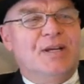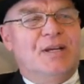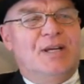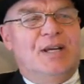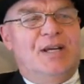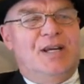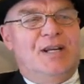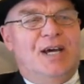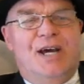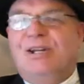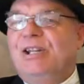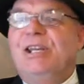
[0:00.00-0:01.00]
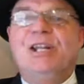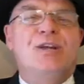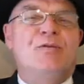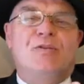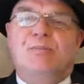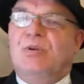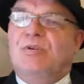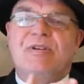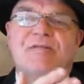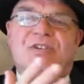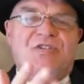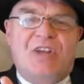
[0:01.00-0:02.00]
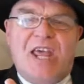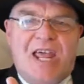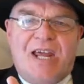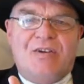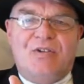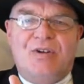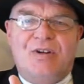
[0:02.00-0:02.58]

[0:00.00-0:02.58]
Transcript: and hardly any of them are ever sacked.